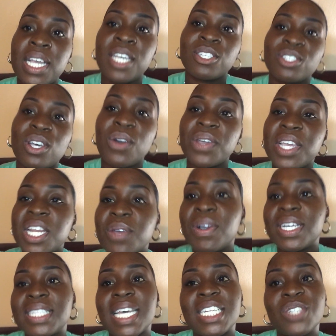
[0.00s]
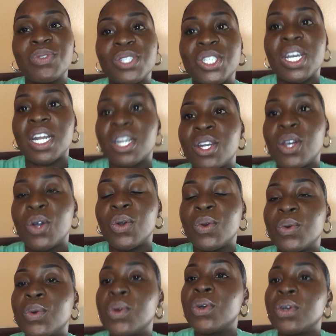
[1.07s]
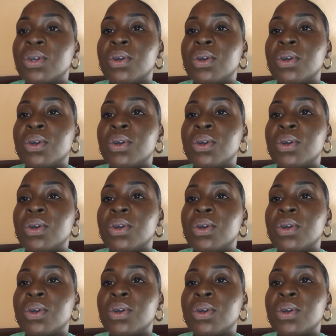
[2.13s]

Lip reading: So anyways, I just want y'all to know